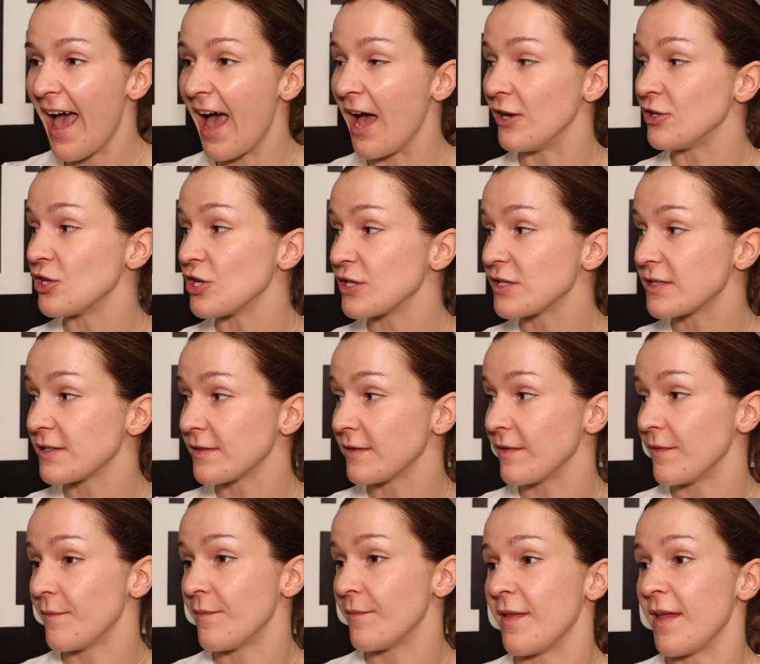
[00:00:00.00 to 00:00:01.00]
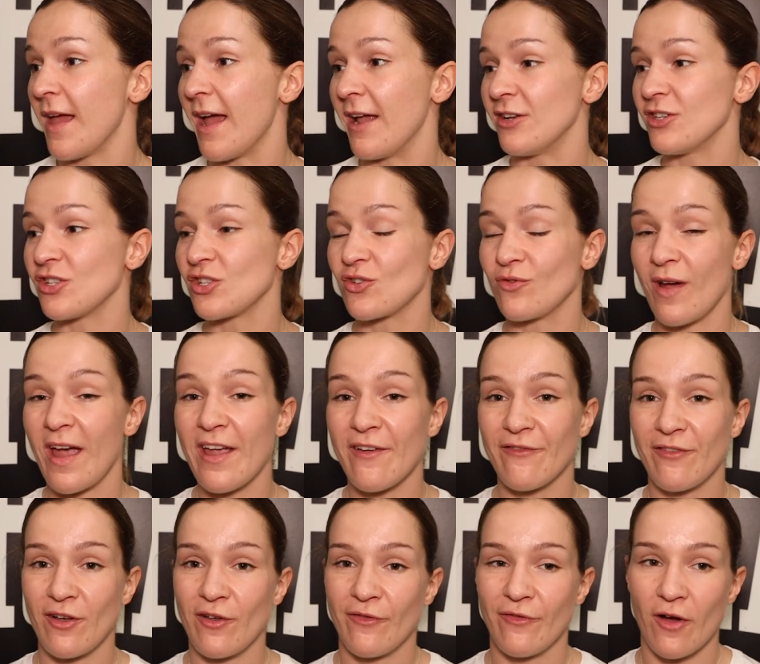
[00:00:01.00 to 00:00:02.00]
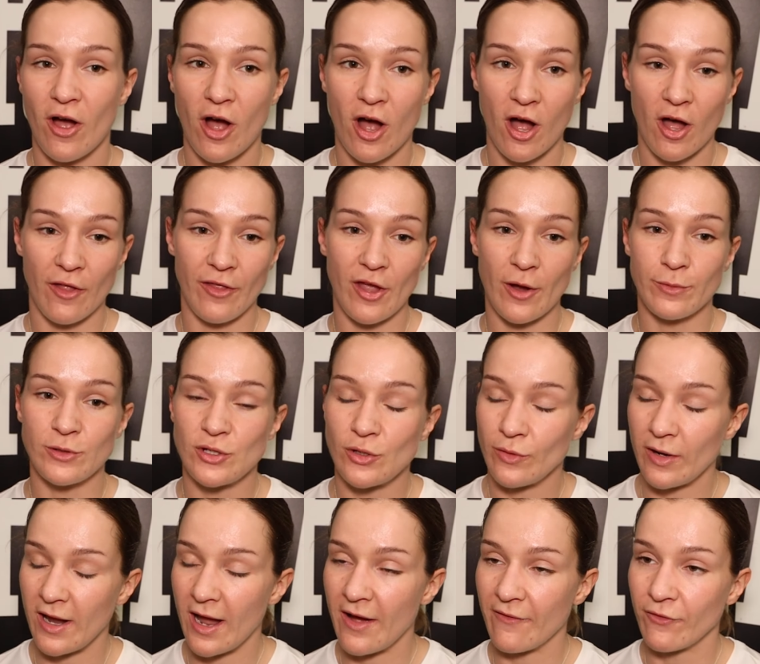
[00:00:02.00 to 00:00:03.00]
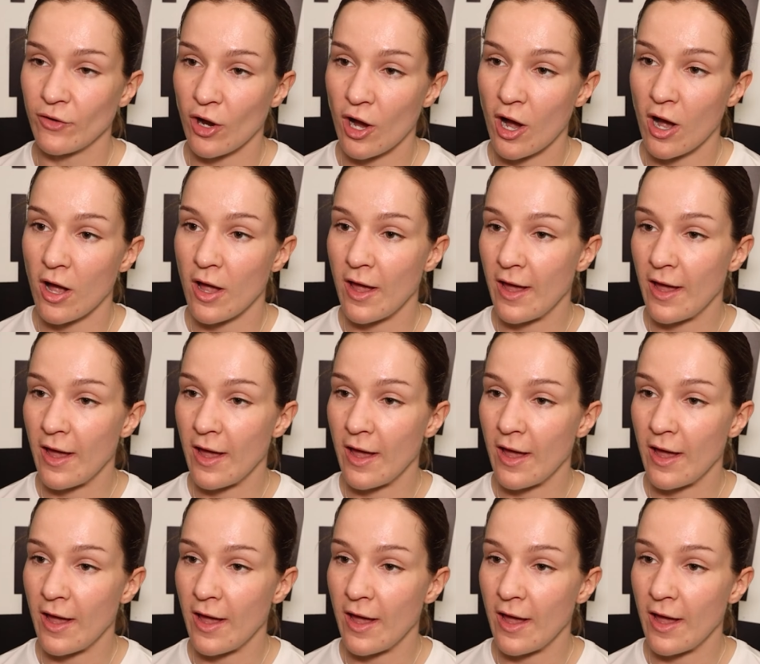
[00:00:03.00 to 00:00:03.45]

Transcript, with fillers: I'm just I'm just grateful for the opportunity I've got.